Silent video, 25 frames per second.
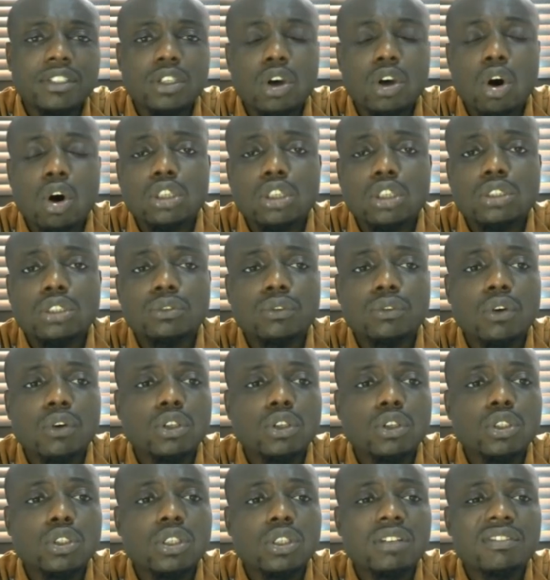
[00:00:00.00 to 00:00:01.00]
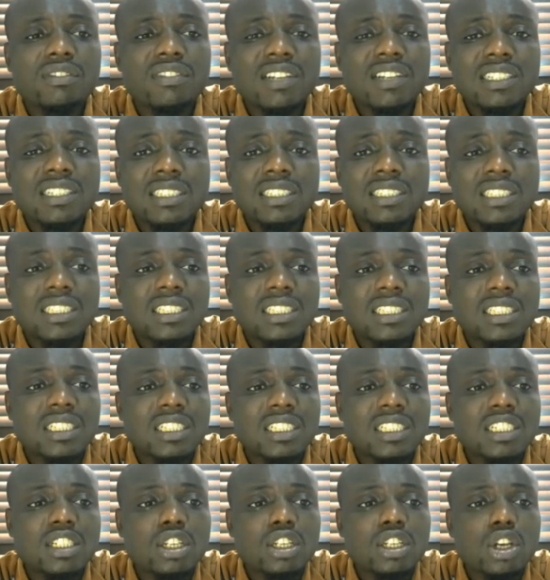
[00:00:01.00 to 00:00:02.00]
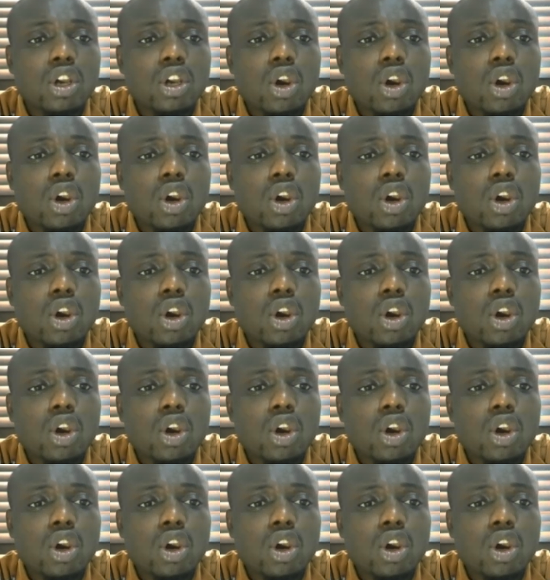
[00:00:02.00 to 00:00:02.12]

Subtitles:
the Oxford University